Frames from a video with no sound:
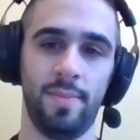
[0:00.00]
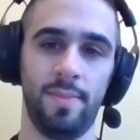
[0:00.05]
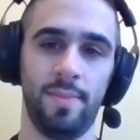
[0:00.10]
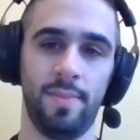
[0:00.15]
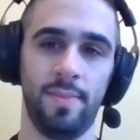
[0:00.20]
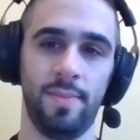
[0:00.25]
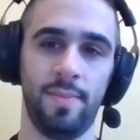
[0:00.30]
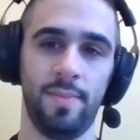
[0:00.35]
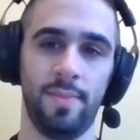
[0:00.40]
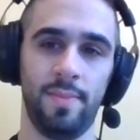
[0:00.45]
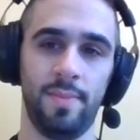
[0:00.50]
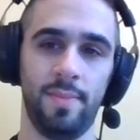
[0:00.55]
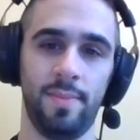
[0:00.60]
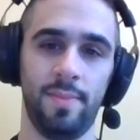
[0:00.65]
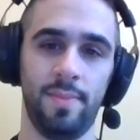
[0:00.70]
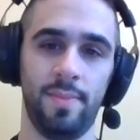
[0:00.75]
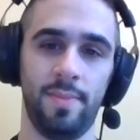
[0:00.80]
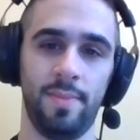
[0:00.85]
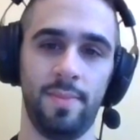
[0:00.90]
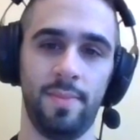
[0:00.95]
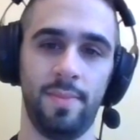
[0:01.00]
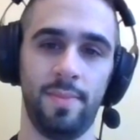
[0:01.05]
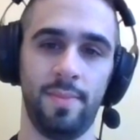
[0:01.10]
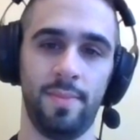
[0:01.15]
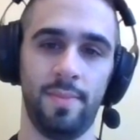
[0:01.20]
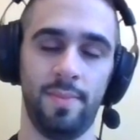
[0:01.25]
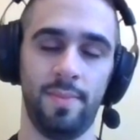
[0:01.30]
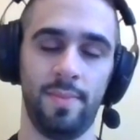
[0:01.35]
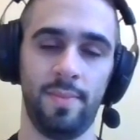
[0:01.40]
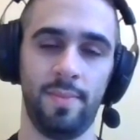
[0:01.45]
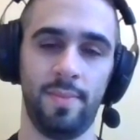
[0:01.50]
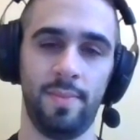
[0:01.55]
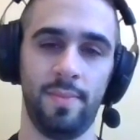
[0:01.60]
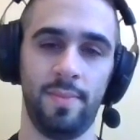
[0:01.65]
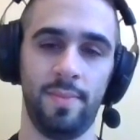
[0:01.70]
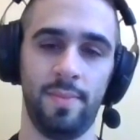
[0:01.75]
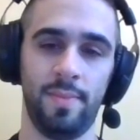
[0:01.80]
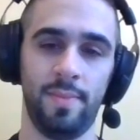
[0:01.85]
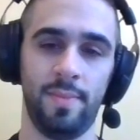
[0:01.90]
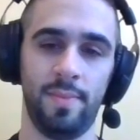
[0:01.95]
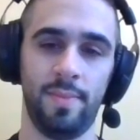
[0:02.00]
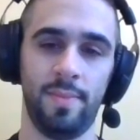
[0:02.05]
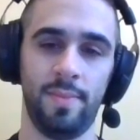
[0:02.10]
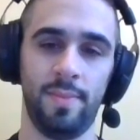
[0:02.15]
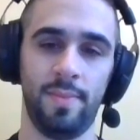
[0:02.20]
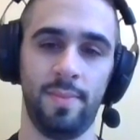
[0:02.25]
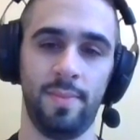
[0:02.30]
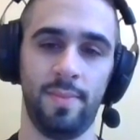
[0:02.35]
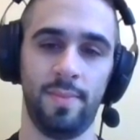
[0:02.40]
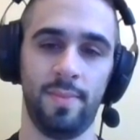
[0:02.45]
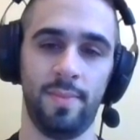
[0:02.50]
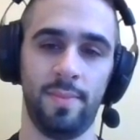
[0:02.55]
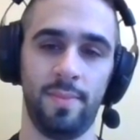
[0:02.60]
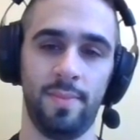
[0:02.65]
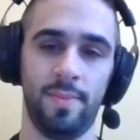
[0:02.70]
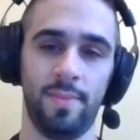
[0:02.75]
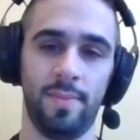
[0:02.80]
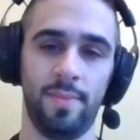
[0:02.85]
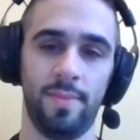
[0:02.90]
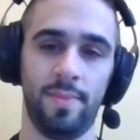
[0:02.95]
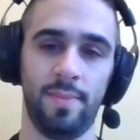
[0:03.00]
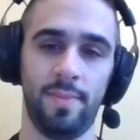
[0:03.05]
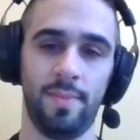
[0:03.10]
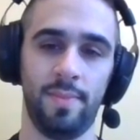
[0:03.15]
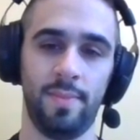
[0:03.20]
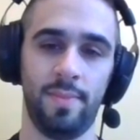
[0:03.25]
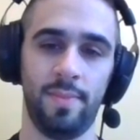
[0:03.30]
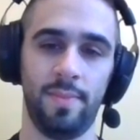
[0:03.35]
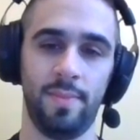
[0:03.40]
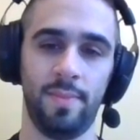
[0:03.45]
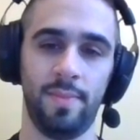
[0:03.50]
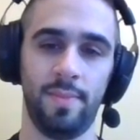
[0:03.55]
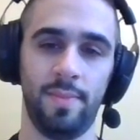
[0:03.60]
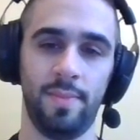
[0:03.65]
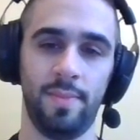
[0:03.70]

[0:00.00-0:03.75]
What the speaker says: (silent)